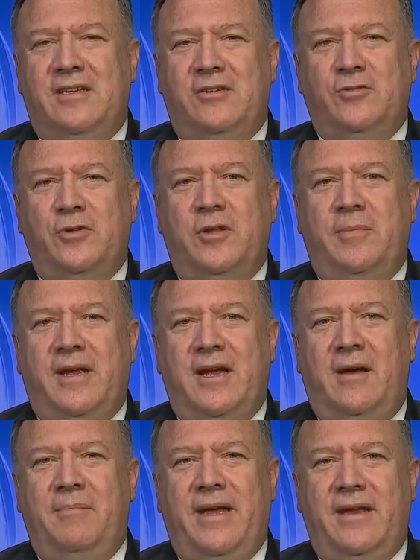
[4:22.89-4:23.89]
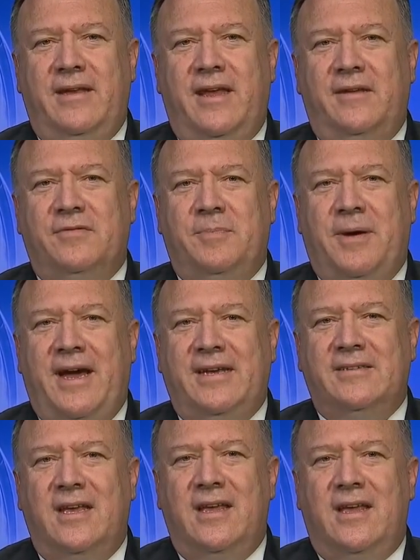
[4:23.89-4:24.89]
It had truly become a den of
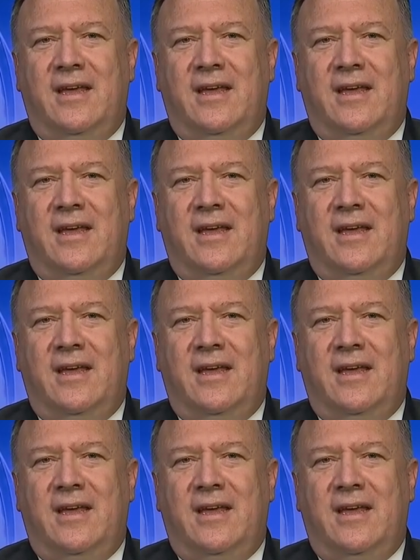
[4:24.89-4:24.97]
spies.